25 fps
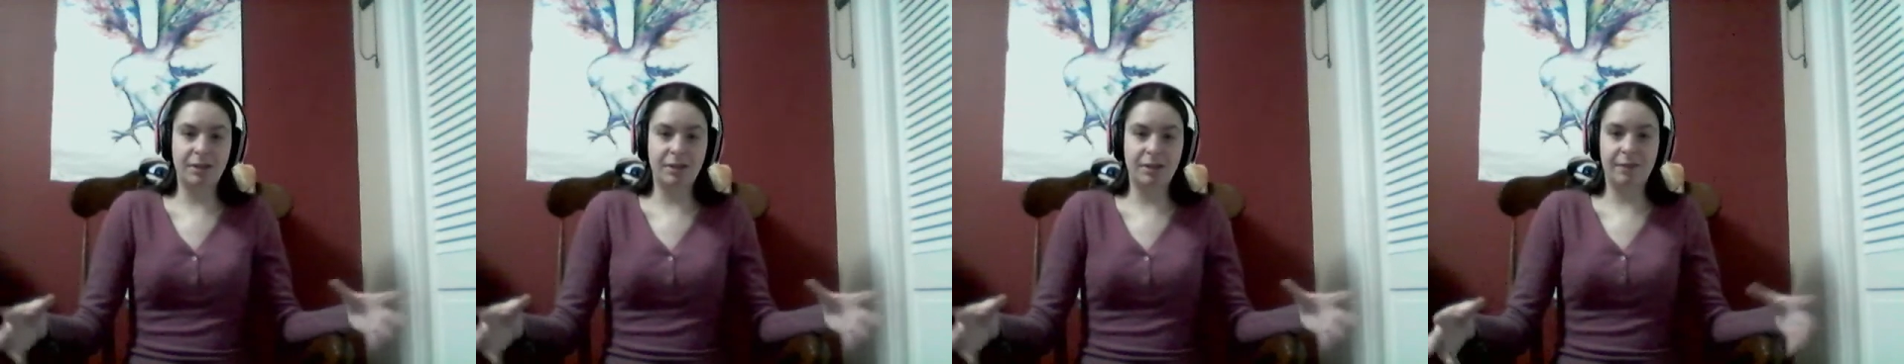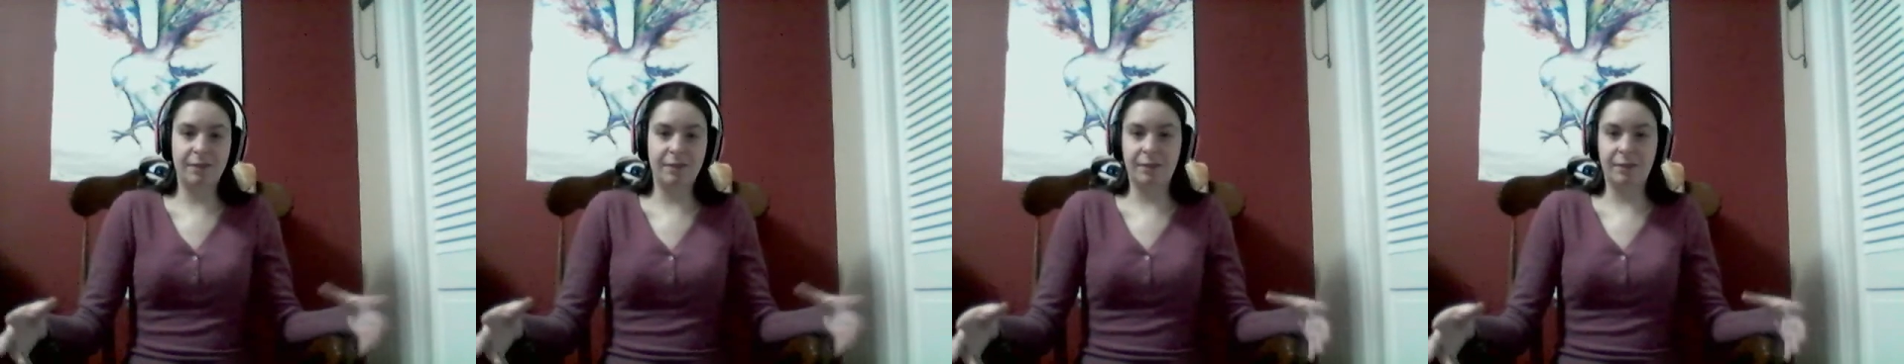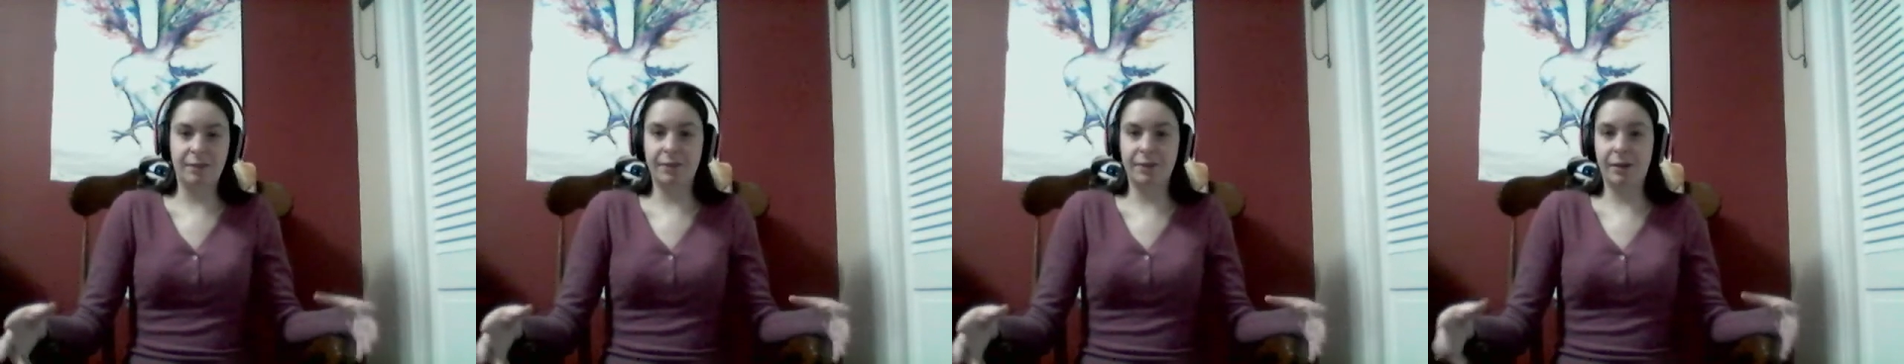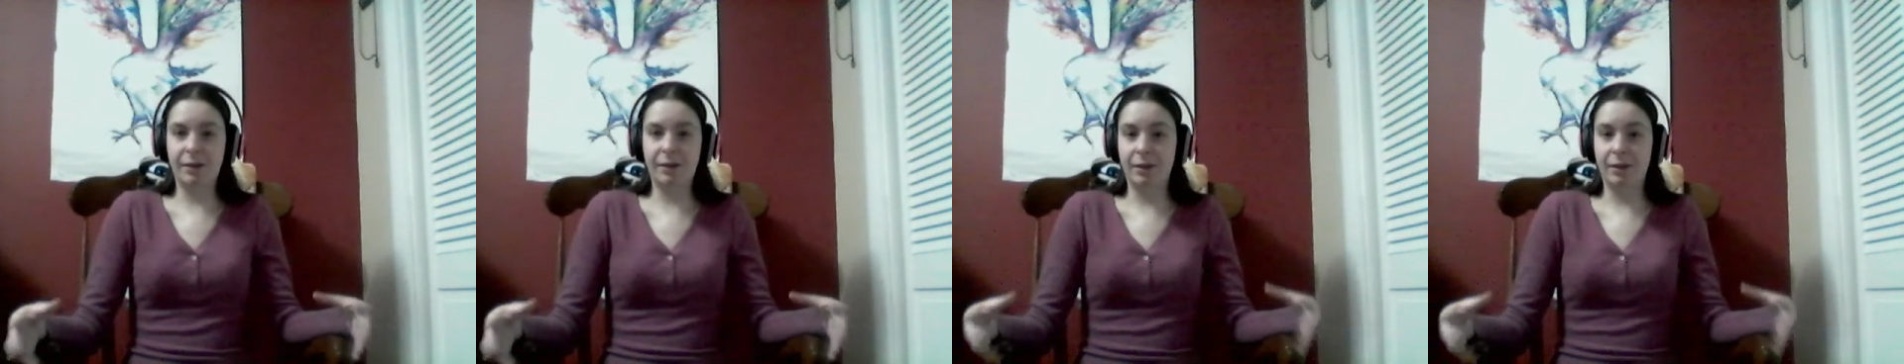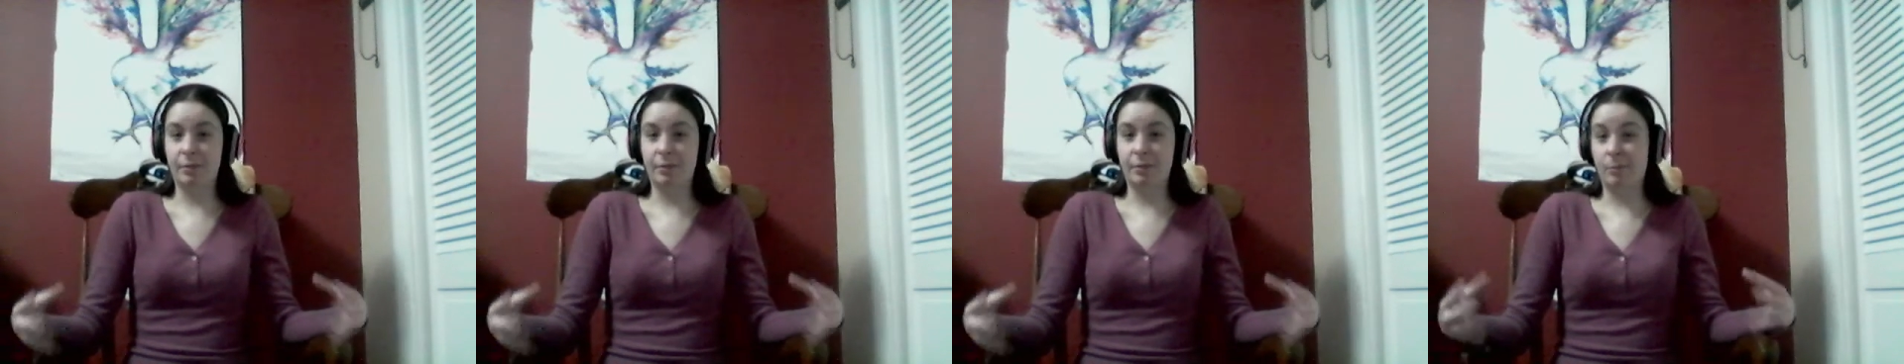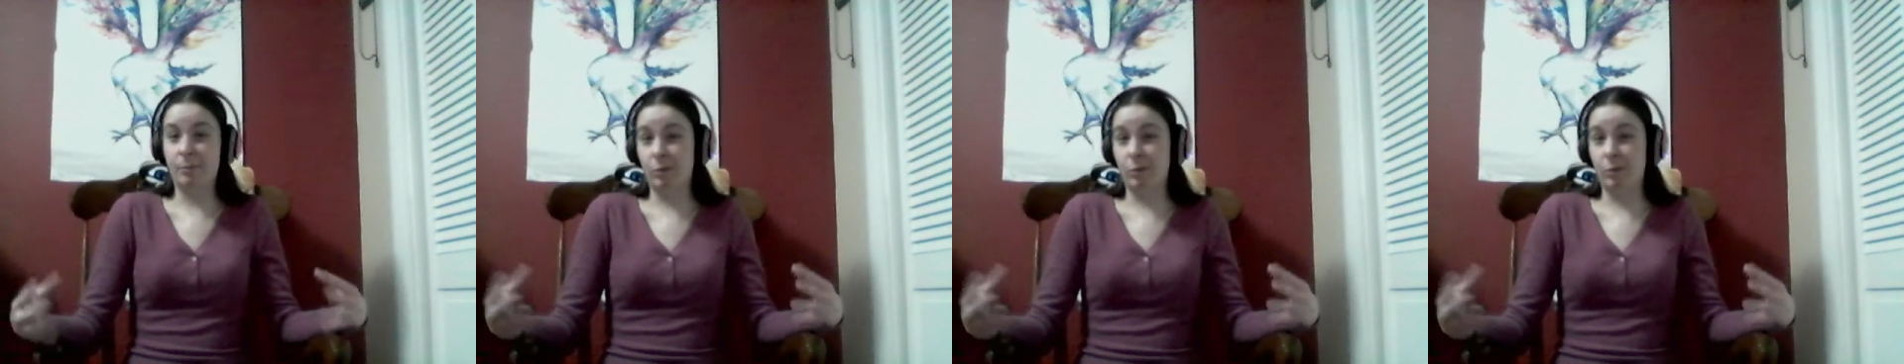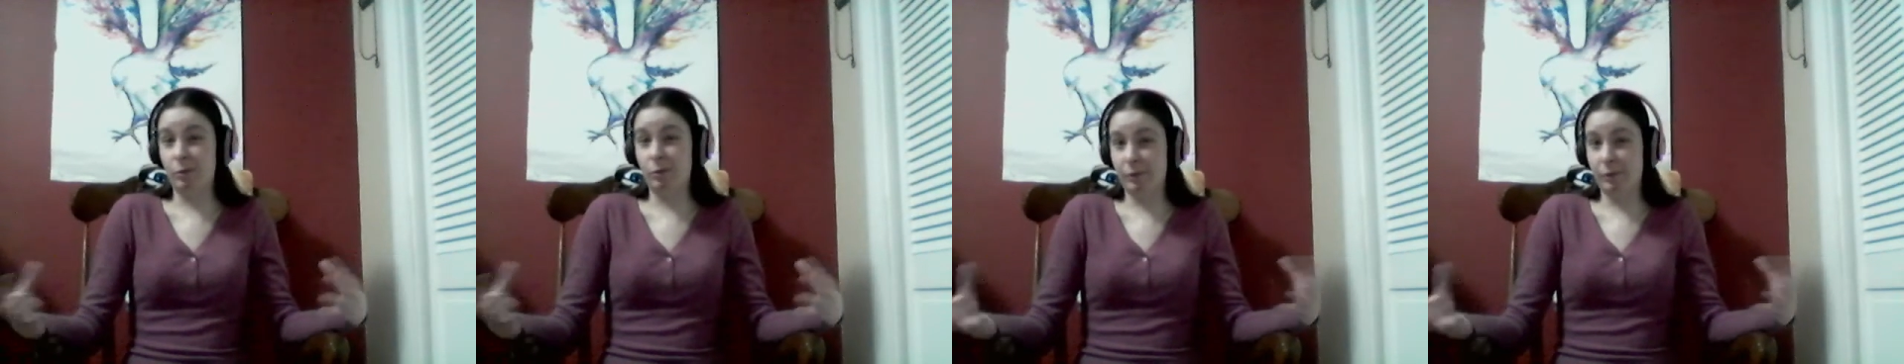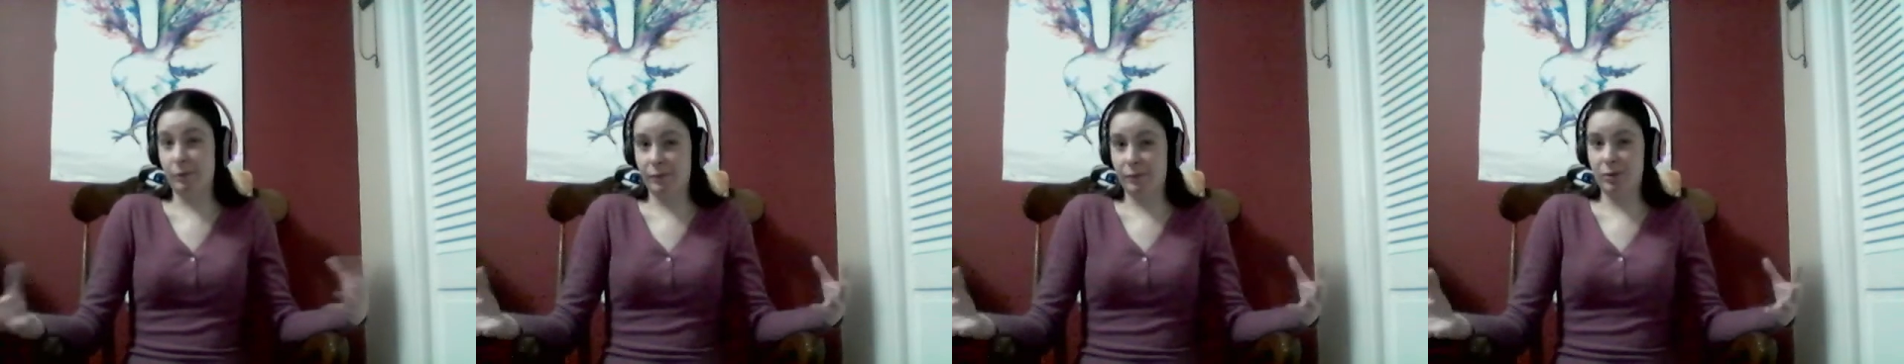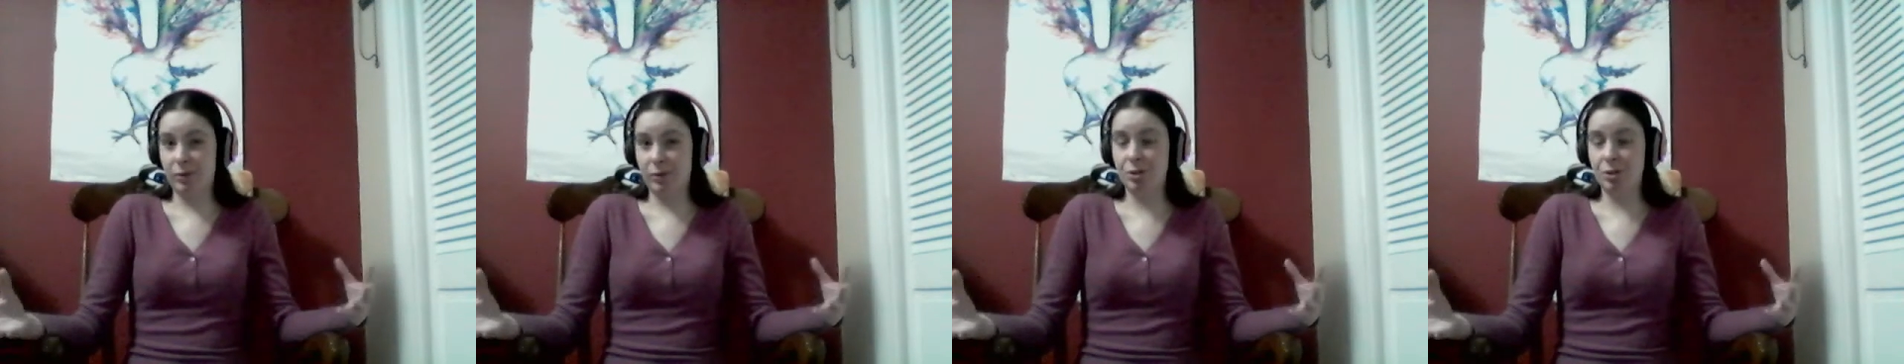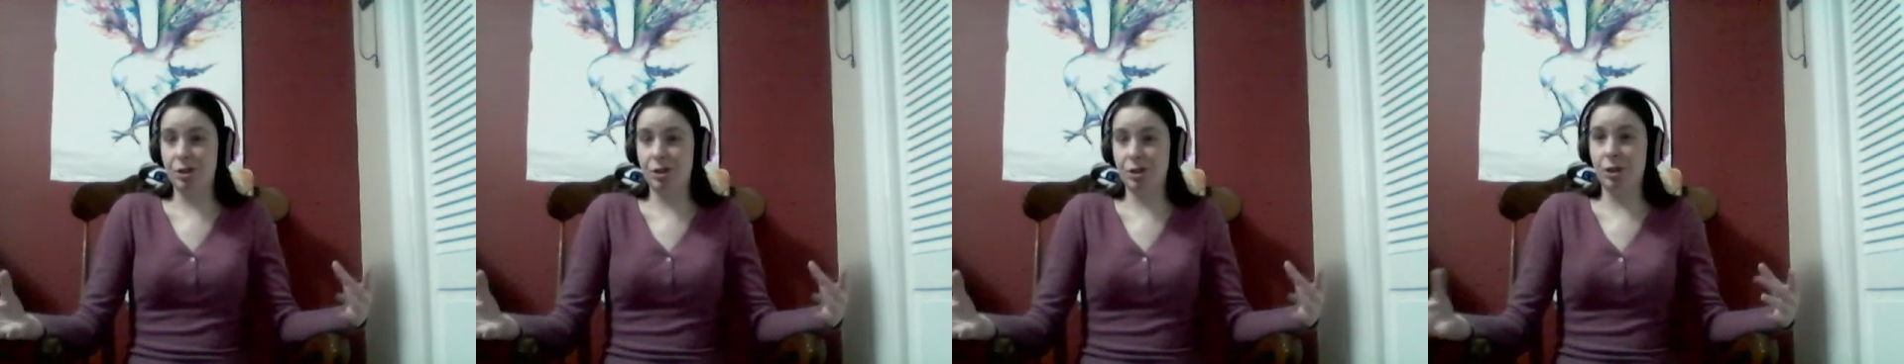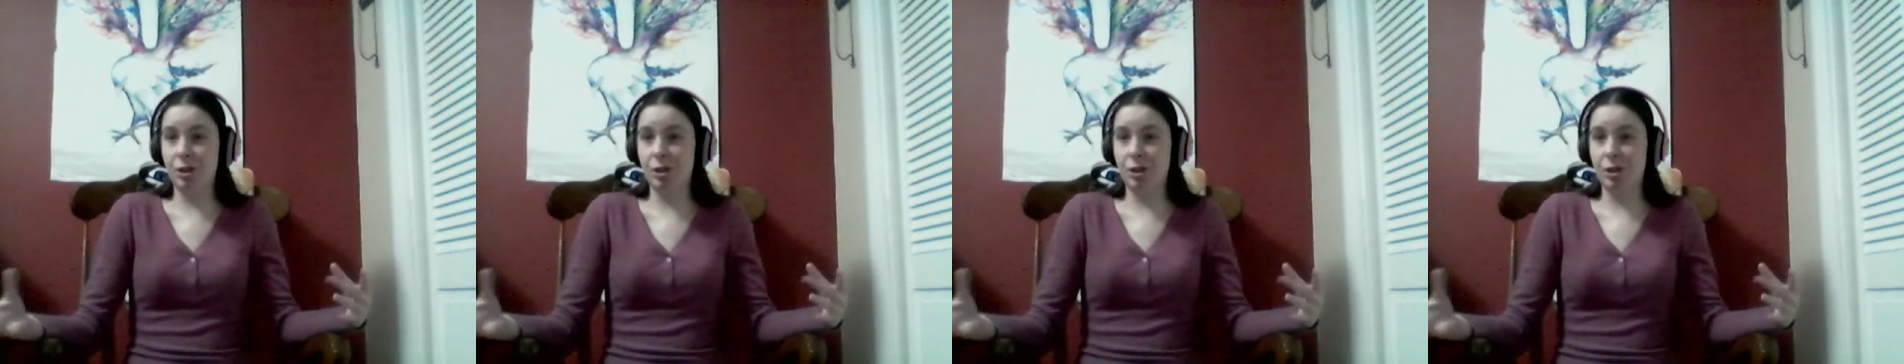different than the movie version.